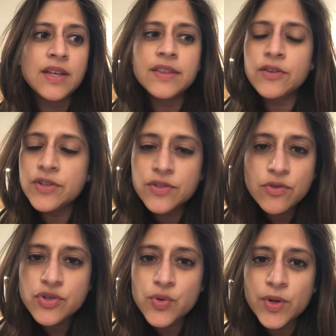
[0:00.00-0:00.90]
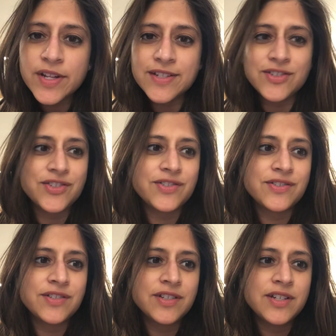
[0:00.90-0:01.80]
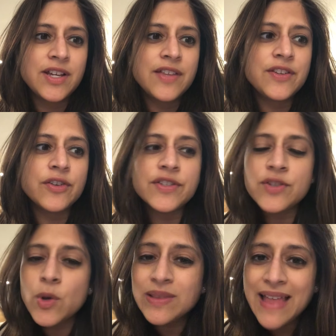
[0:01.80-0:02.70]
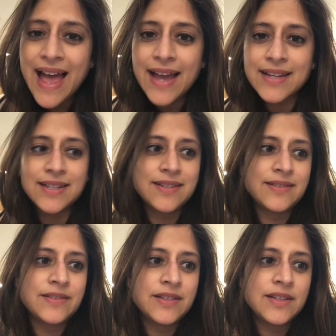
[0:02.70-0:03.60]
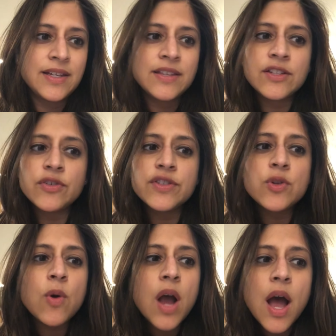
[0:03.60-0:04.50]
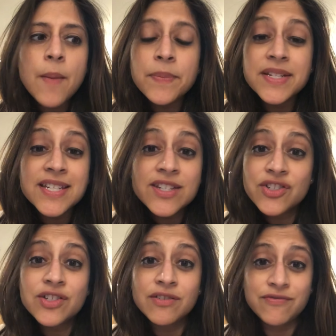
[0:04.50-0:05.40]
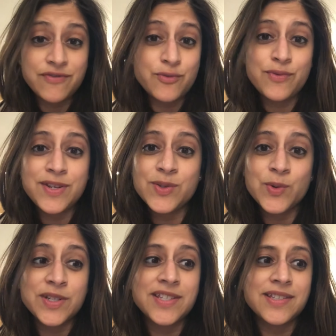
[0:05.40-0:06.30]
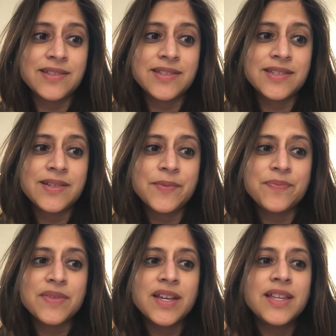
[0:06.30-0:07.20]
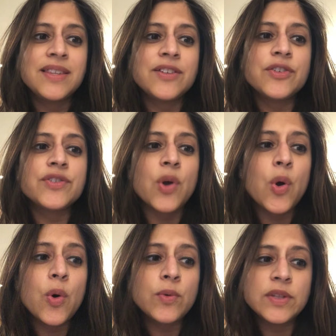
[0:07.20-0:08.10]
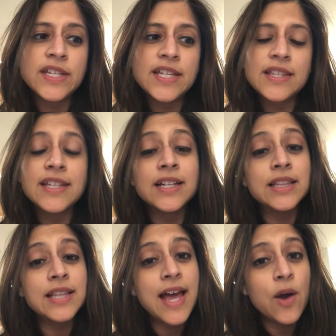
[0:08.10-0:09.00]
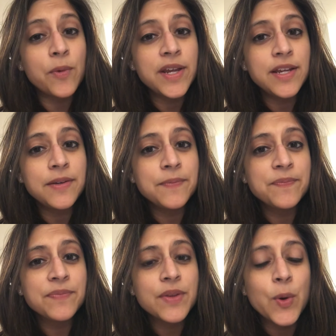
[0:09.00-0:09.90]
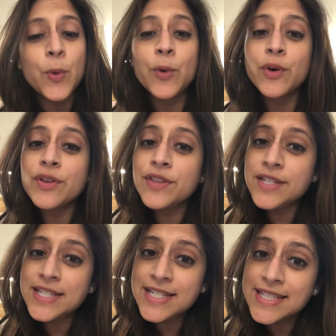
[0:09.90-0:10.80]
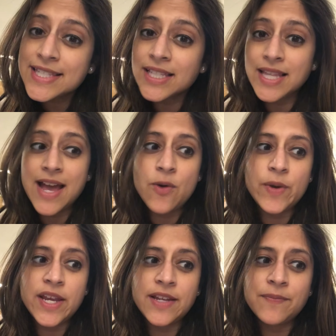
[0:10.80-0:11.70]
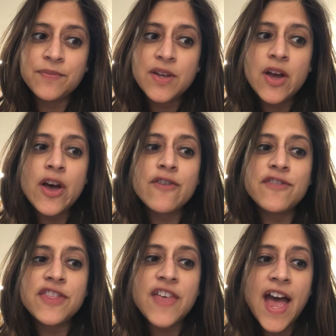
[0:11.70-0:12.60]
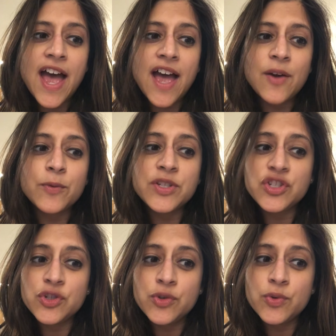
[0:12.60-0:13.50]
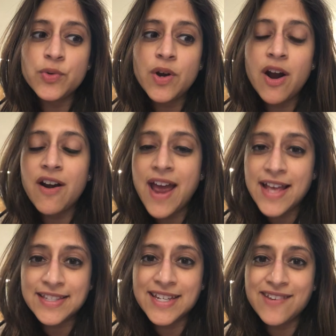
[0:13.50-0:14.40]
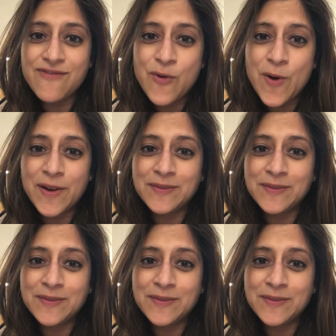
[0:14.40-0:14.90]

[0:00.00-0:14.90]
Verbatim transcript: There is no shortage. There is no lack there is no competition for resources. There is only the allowing or the disallowing of that which you are asking for.